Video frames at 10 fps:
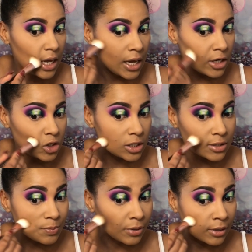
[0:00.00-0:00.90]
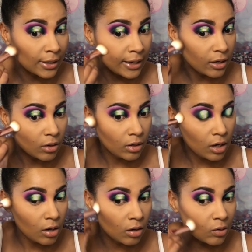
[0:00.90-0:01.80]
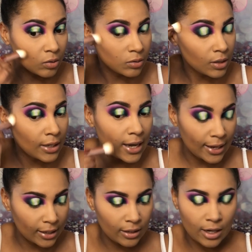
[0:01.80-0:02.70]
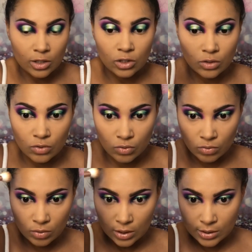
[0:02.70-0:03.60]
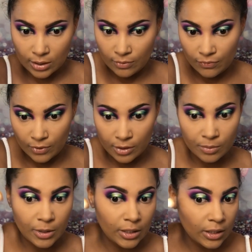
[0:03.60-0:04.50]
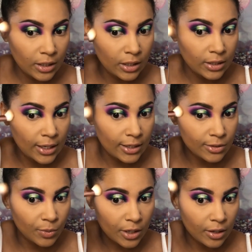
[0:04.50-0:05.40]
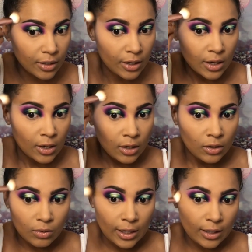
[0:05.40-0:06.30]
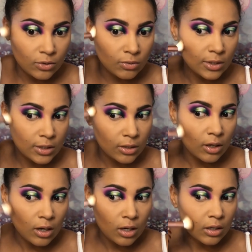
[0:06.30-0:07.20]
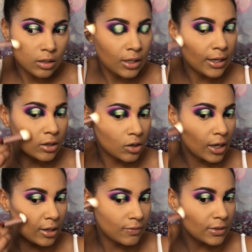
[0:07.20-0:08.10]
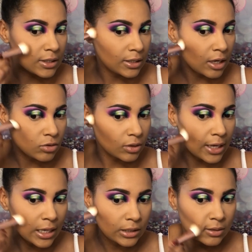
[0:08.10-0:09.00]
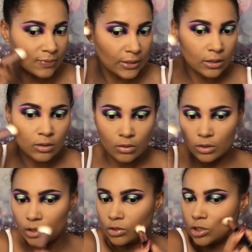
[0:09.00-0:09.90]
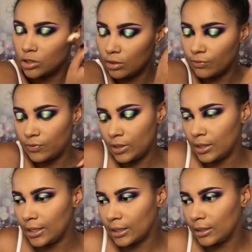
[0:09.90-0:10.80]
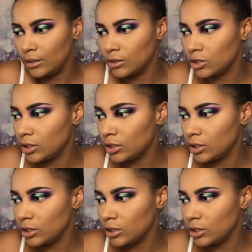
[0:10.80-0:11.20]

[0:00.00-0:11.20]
and she's playing on her own and I can actually do this and film. And then there are days where you can't do this at all. Like you can't even sit down to cut the video or you just don't feel like it. It's